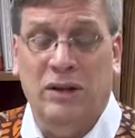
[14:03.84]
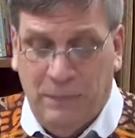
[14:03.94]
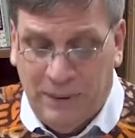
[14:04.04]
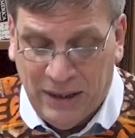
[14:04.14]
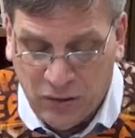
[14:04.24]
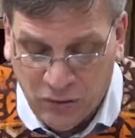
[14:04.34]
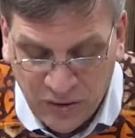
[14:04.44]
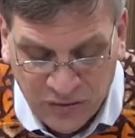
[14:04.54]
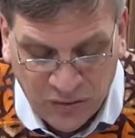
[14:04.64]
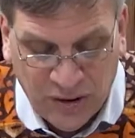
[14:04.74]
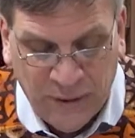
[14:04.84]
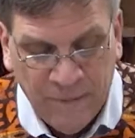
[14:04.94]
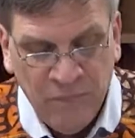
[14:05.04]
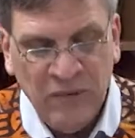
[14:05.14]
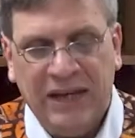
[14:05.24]
want to be a Christian,
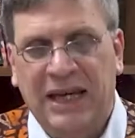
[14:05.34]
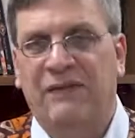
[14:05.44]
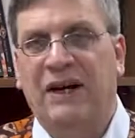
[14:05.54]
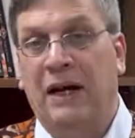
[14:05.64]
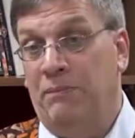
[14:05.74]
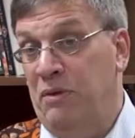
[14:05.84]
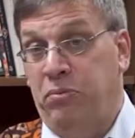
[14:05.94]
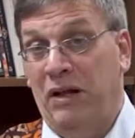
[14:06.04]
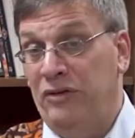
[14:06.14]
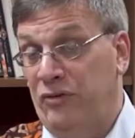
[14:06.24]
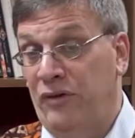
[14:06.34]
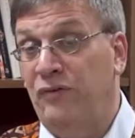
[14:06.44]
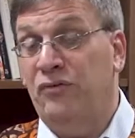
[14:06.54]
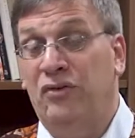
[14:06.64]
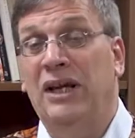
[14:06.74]
giving up the pleasures
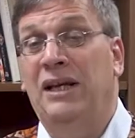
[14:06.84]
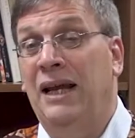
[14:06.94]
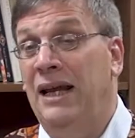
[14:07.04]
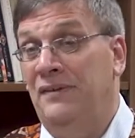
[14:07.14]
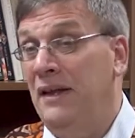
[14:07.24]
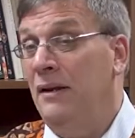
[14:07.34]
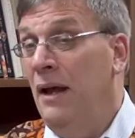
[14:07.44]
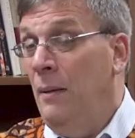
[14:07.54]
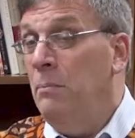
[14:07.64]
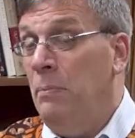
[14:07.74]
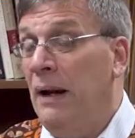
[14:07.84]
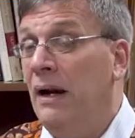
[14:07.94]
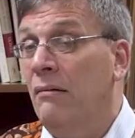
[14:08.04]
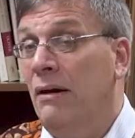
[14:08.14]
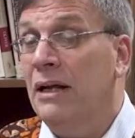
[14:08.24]
of sin and then
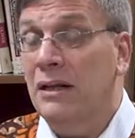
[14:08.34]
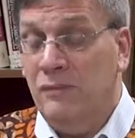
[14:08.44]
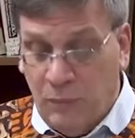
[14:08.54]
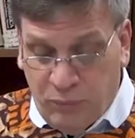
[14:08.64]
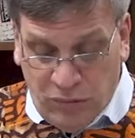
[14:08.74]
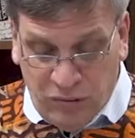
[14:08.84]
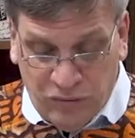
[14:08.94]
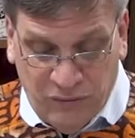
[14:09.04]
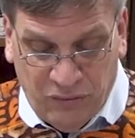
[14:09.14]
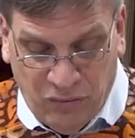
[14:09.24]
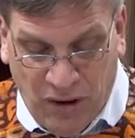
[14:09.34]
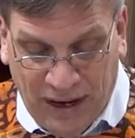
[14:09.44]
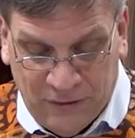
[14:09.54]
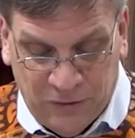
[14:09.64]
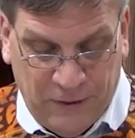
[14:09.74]
bearing the reproach of
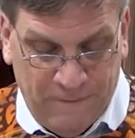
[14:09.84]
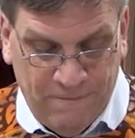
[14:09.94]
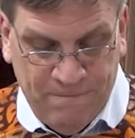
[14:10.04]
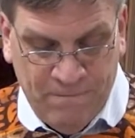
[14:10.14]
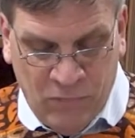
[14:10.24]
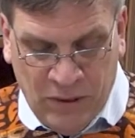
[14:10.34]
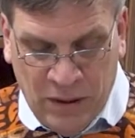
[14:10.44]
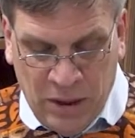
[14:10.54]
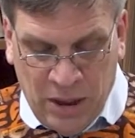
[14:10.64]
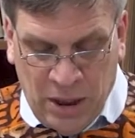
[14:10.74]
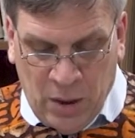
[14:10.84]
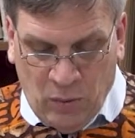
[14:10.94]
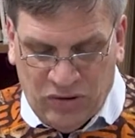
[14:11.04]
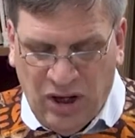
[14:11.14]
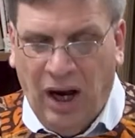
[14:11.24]
Christ?
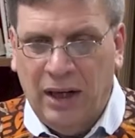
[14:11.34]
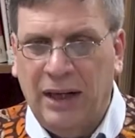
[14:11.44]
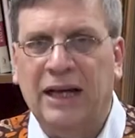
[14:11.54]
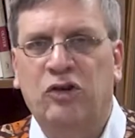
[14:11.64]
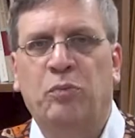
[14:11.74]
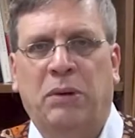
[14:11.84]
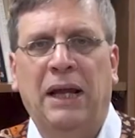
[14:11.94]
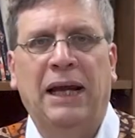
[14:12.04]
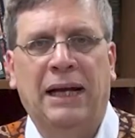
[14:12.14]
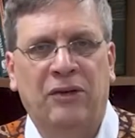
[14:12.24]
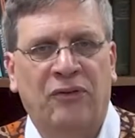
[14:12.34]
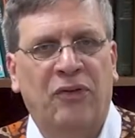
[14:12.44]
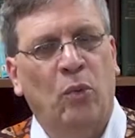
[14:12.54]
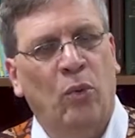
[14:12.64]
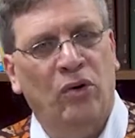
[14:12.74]
Well, John explains
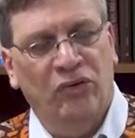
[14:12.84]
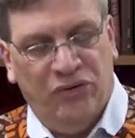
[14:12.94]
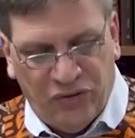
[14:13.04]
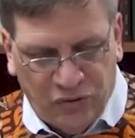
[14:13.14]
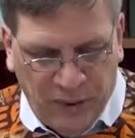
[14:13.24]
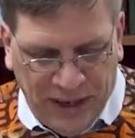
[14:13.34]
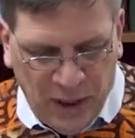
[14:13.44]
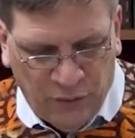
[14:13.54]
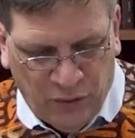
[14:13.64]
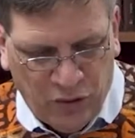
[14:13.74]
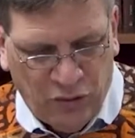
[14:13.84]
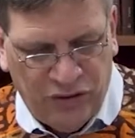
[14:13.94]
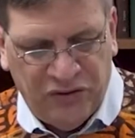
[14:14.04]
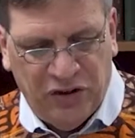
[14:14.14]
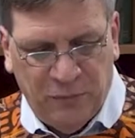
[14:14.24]
the world's dismay over
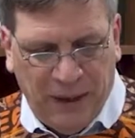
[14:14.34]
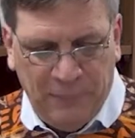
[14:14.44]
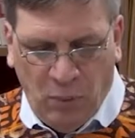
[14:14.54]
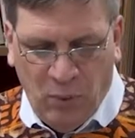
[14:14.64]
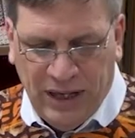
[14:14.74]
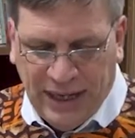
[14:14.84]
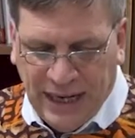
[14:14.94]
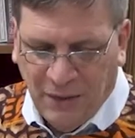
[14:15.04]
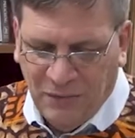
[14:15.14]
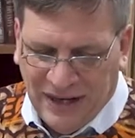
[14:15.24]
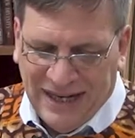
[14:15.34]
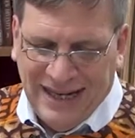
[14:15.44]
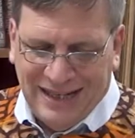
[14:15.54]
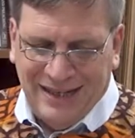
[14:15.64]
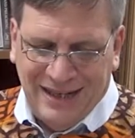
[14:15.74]
Christians by pointing out that
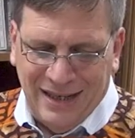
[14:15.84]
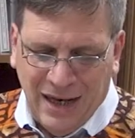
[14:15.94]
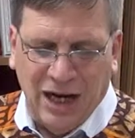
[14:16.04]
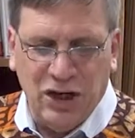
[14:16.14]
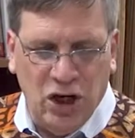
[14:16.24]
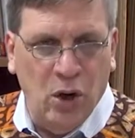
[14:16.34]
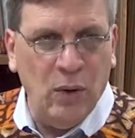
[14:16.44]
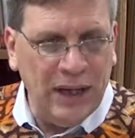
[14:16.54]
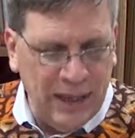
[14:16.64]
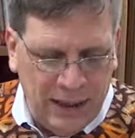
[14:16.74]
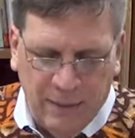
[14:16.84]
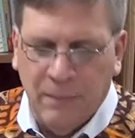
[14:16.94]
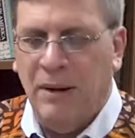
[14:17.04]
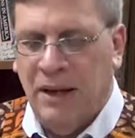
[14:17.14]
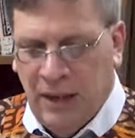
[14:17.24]
it did not know
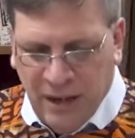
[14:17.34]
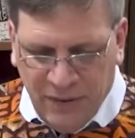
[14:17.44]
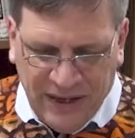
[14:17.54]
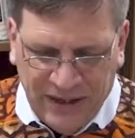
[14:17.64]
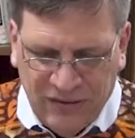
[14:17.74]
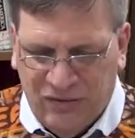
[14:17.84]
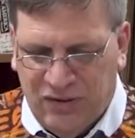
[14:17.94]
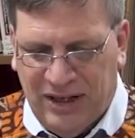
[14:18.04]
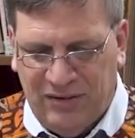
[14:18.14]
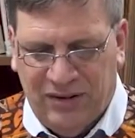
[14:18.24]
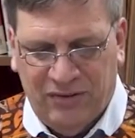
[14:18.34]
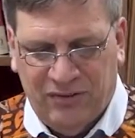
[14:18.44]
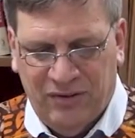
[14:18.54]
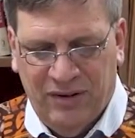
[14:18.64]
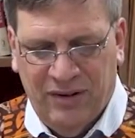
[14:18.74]
him, that is,
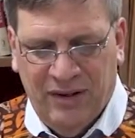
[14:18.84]
Jesus.